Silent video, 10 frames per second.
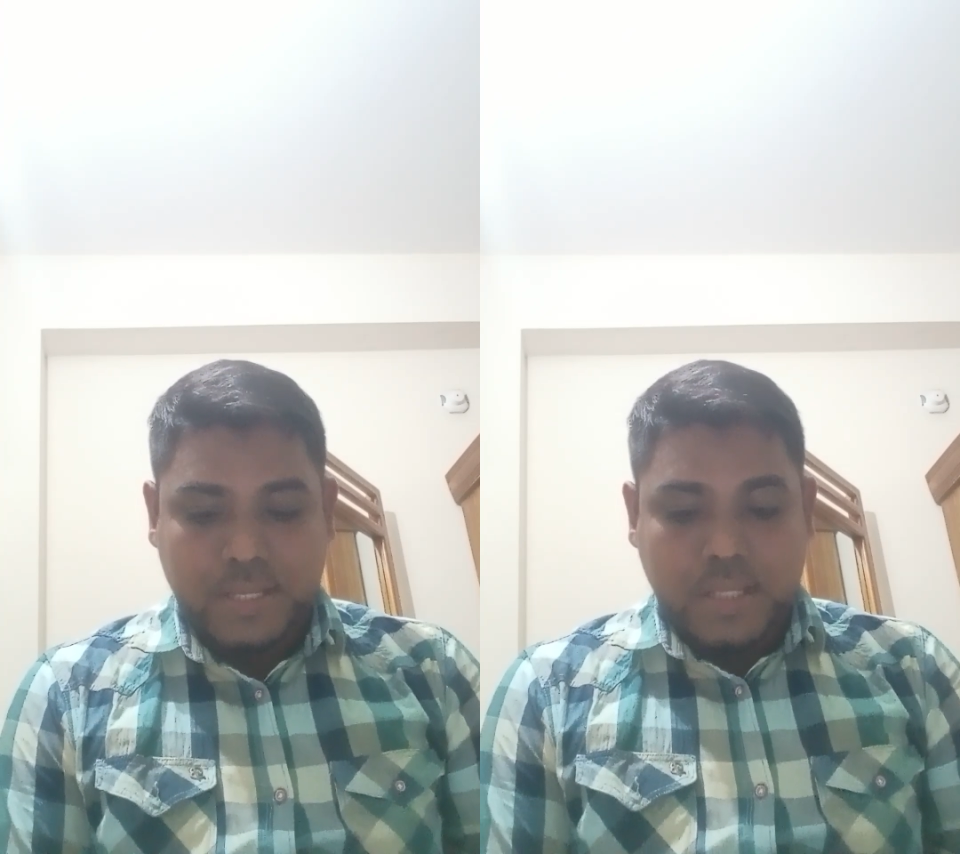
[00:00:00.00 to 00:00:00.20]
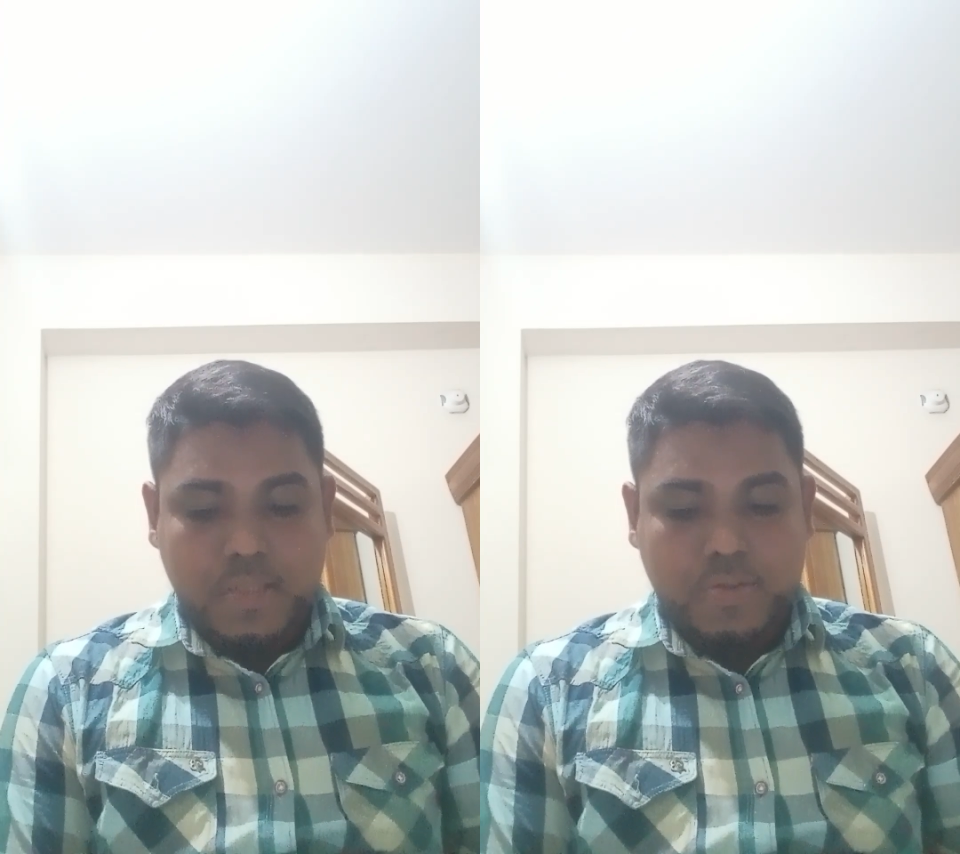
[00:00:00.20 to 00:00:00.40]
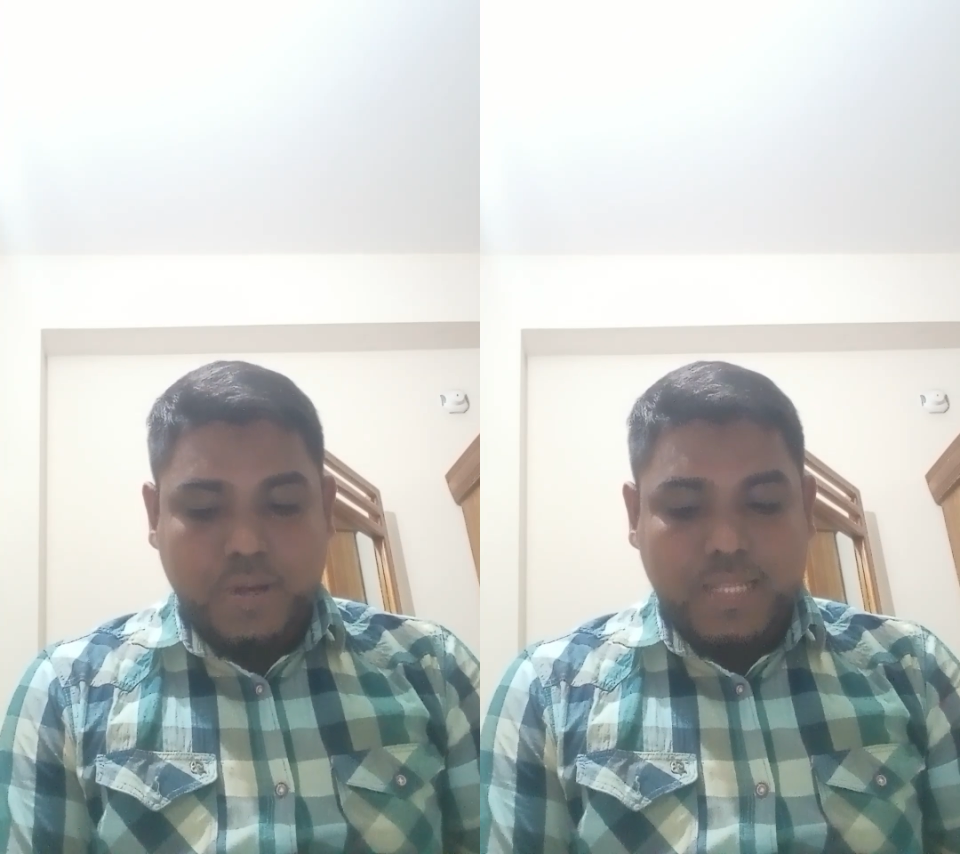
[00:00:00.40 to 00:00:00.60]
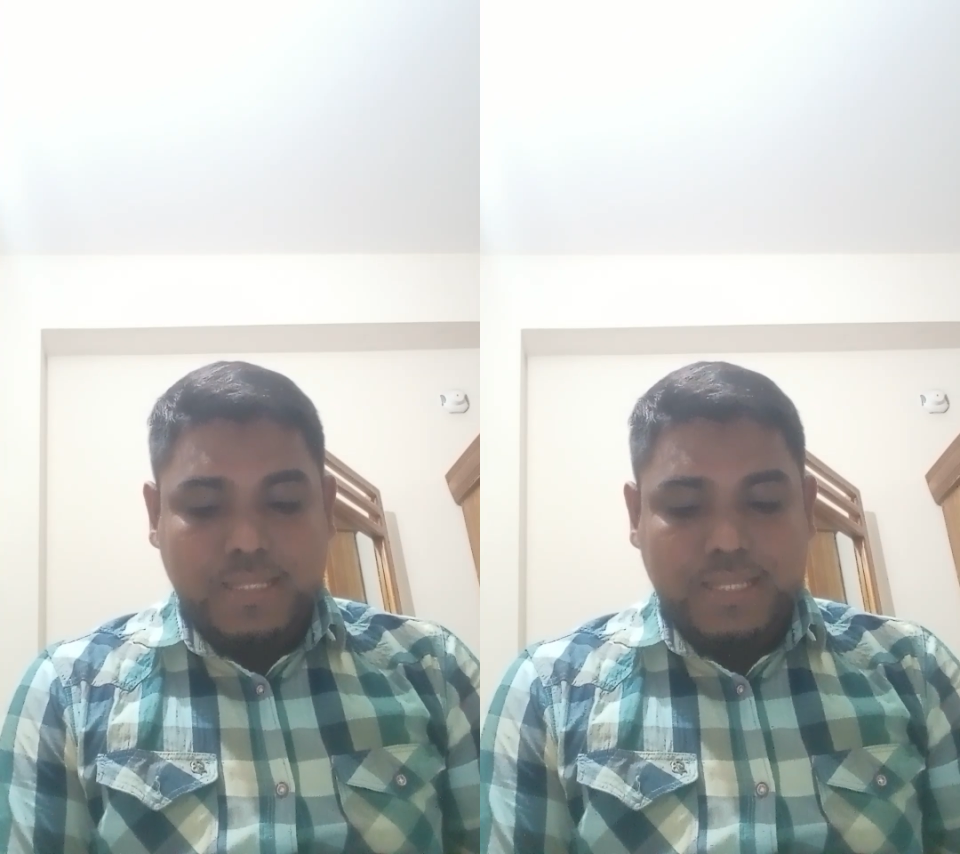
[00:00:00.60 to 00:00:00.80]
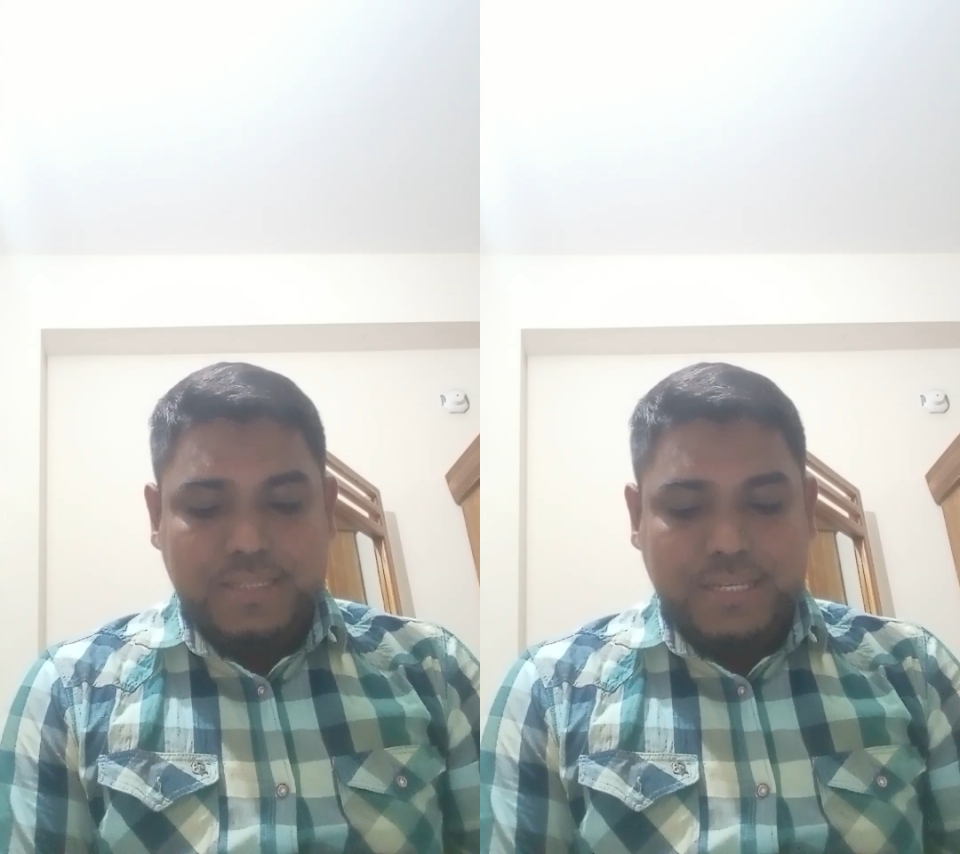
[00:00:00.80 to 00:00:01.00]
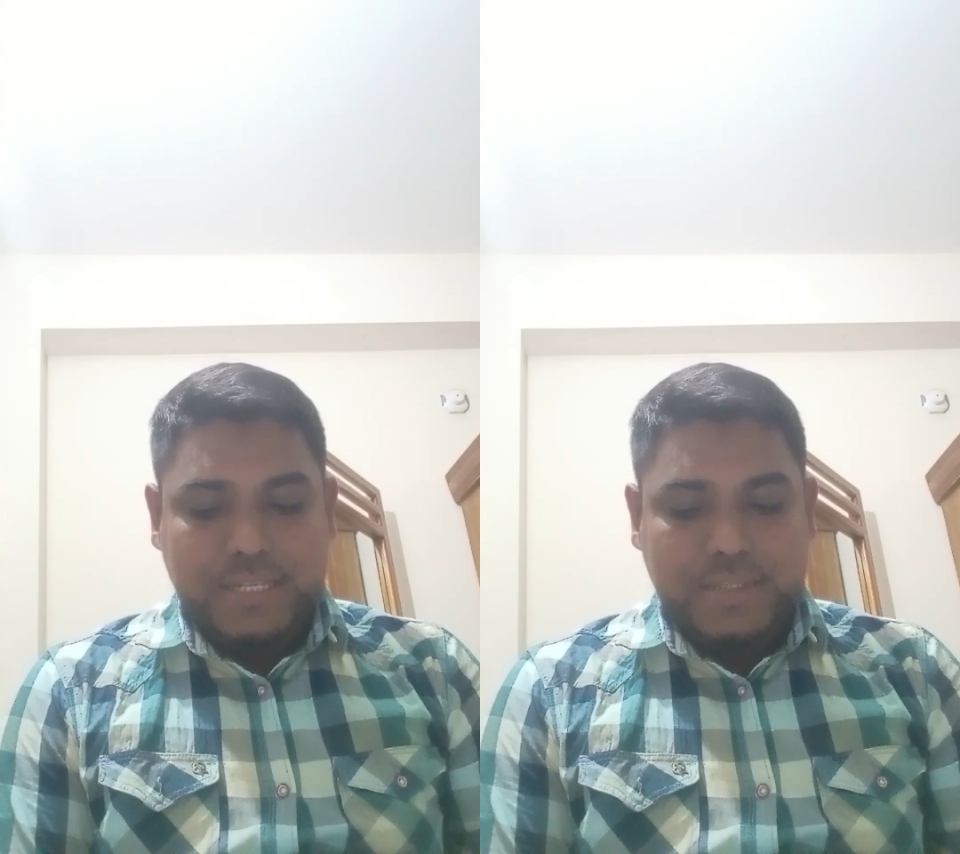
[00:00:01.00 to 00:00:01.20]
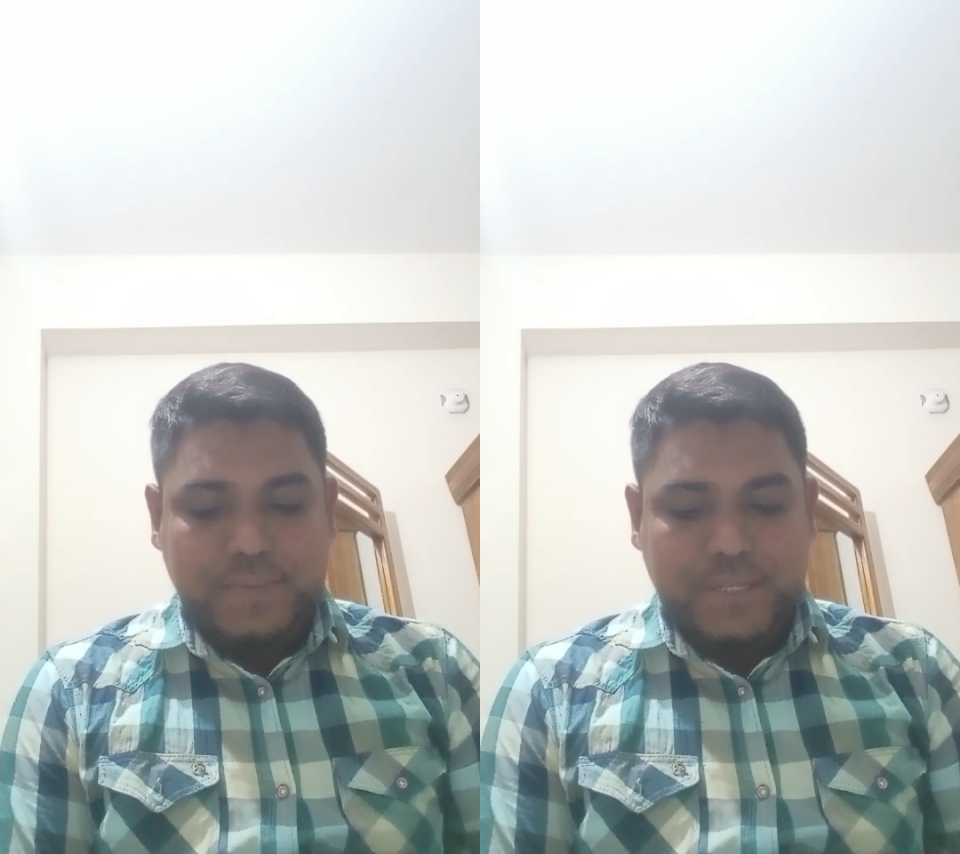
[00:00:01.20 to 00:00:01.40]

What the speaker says: So unless it is